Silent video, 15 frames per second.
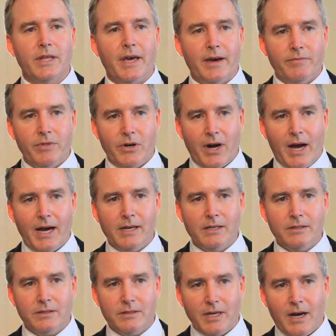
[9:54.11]
They have their
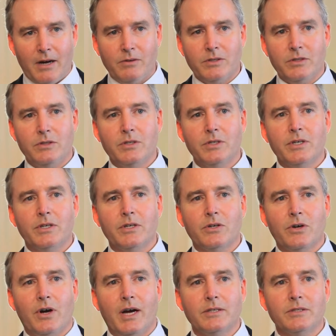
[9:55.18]
eyes out, looking
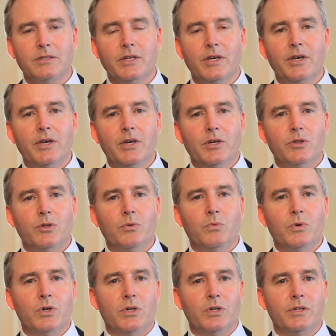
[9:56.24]
across the
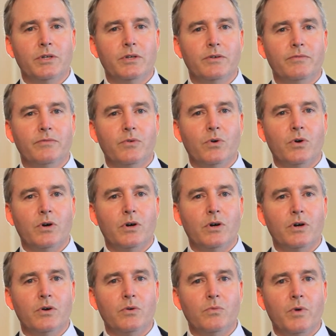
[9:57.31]
world
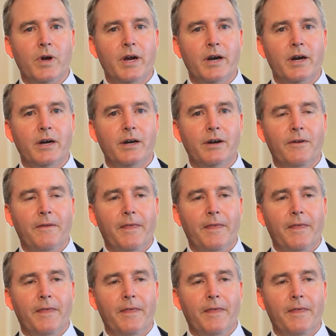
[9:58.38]
for where